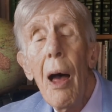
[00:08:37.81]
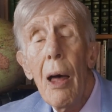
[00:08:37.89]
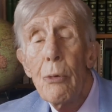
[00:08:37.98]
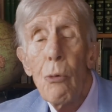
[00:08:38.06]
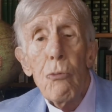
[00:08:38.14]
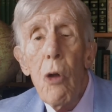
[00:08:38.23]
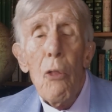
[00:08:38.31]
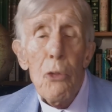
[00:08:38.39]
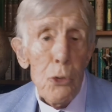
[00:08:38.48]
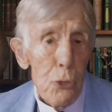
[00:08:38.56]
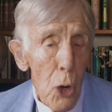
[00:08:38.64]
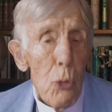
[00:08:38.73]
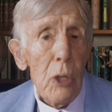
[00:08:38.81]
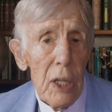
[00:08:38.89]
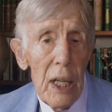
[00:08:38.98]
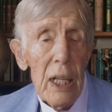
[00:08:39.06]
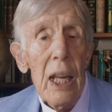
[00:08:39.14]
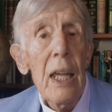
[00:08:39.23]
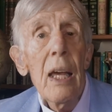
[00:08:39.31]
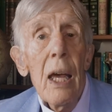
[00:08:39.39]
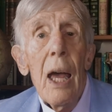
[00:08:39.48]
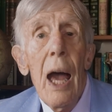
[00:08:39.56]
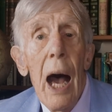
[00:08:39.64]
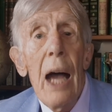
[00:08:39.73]
And rather jokingly,
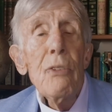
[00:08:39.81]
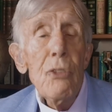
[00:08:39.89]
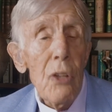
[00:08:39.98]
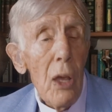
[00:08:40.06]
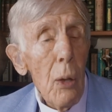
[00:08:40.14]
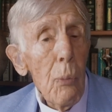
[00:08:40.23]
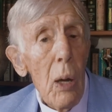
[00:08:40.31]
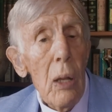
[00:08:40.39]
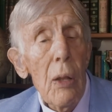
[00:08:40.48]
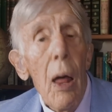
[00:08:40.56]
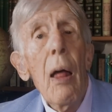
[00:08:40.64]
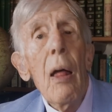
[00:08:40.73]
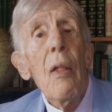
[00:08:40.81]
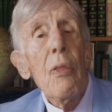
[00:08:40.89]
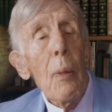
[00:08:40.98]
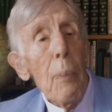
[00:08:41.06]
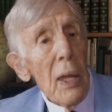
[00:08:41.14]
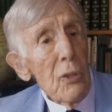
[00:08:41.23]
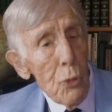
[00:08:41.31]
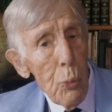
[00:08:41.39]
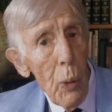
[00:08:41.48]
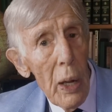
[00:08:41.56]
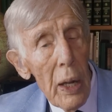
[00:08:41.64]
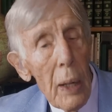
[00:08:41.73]
I say, well, the
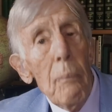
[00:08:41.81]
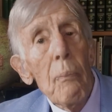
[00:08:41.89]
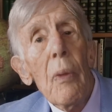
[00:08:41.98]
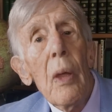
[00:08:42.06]
best way